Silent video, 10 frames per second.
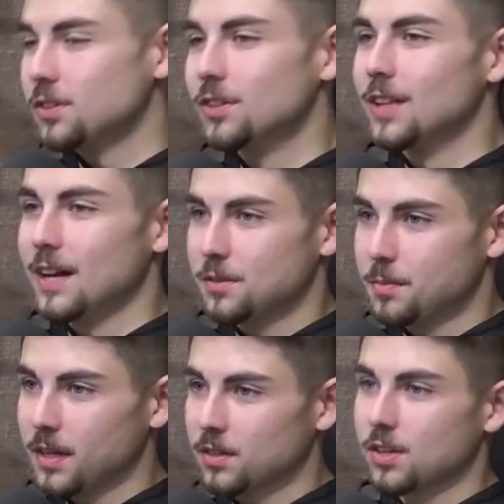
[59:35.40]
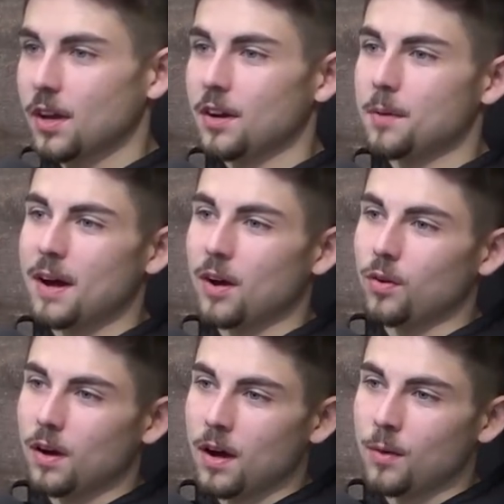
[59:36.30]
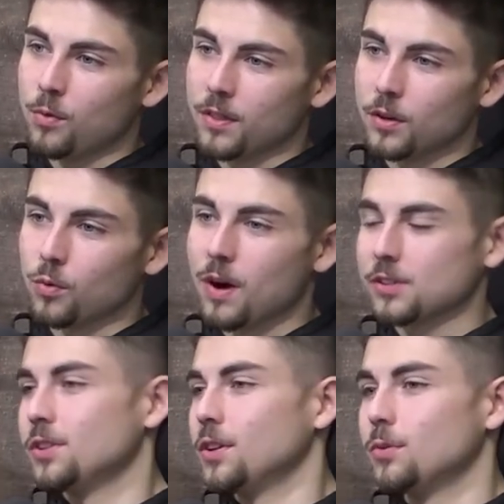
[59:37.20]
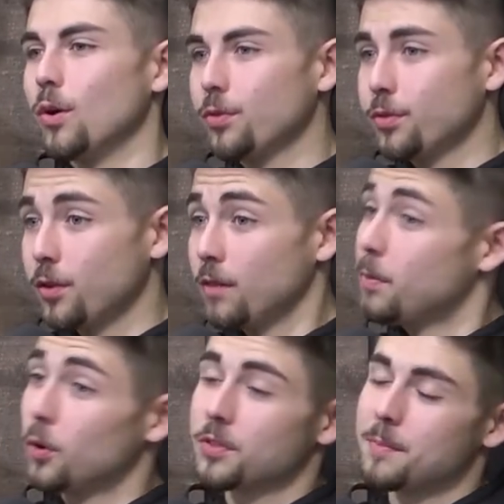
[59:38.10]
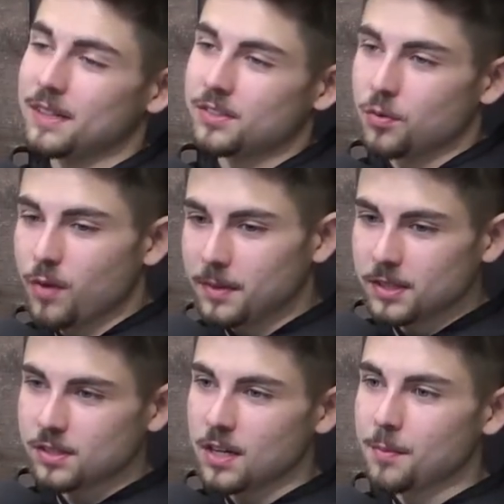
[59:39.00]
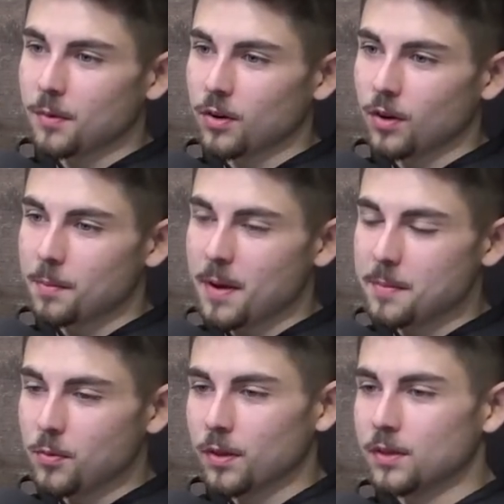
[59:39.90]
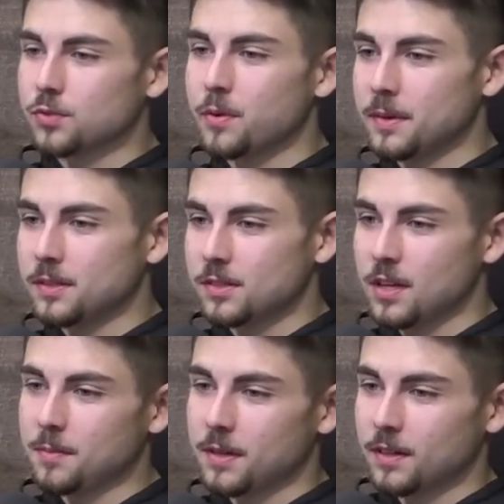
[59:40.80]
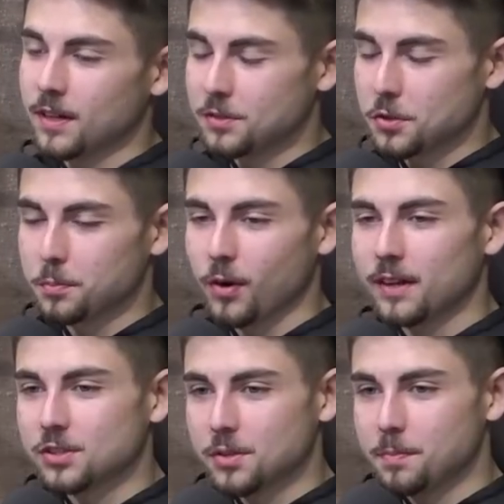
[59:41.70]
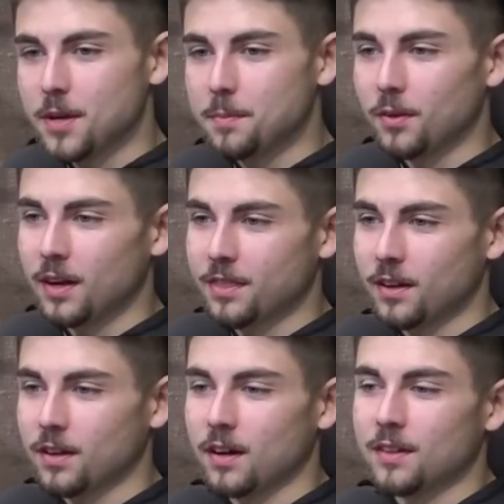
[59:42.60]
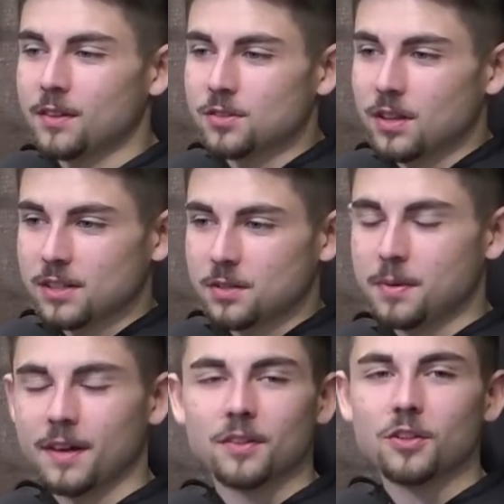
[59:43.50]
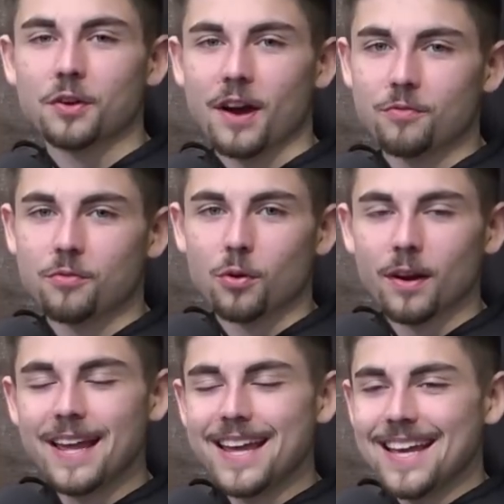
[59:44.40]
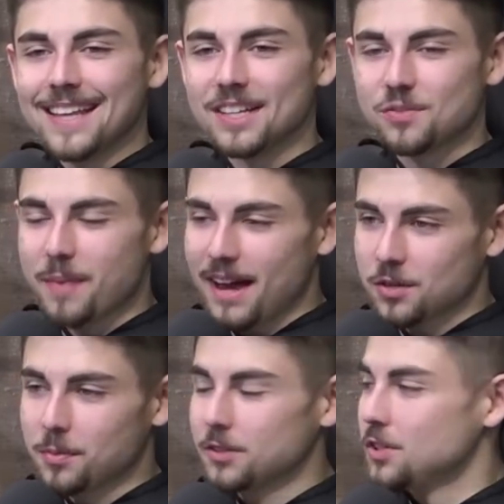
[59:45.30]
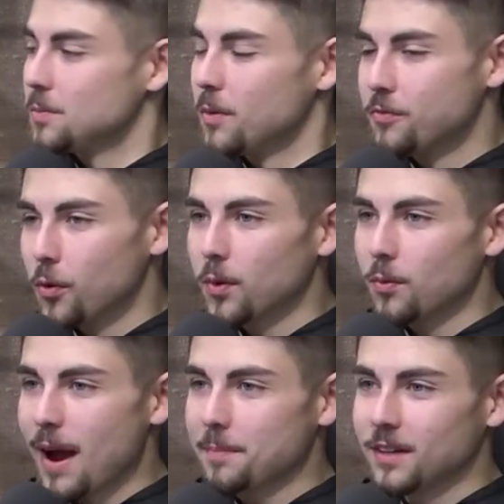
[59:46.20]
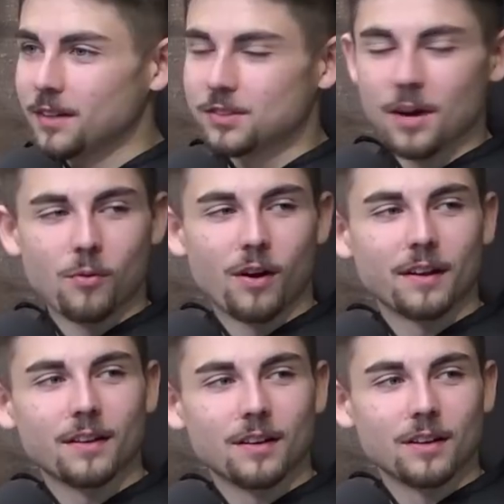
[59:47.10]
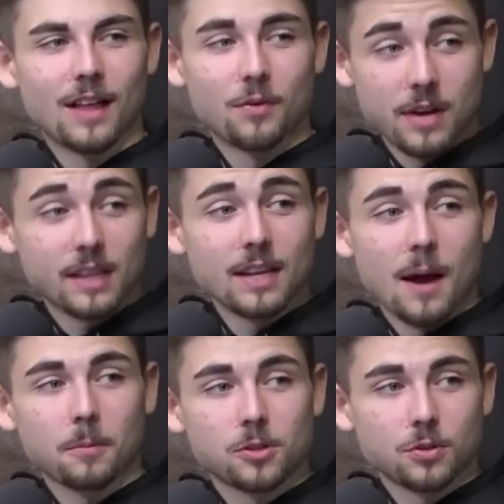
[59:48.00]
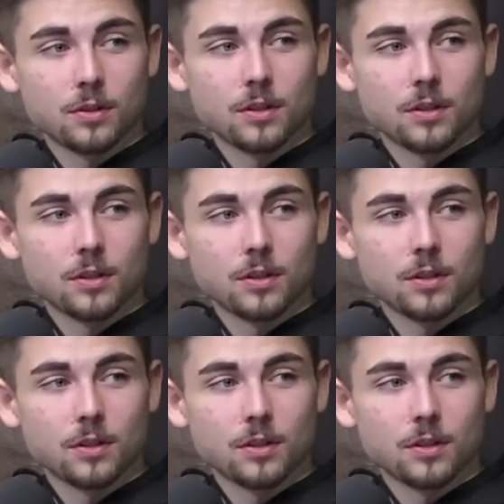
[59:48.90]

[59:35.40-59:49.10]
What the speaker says: a lot to be excited about, whether you're watching the growth of both the men's and women's team or maybe where this women's team can surprise some people. I think there's a lot to be on the lookout for this basketball season. Before we wrap things up, want to allow Nick the opportunity to